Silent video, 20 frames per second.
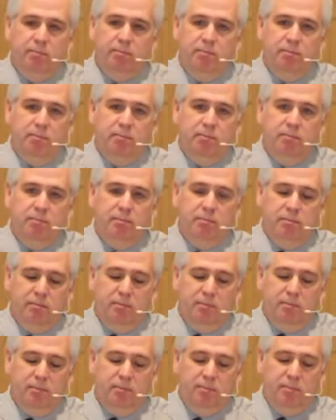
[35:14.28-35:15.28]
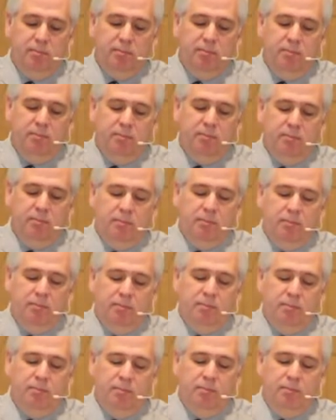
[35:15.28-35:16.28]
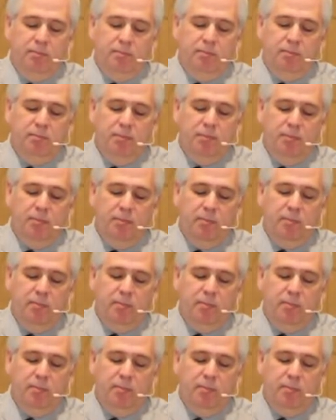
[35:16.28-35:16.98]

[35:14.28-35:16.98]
Nothing is said.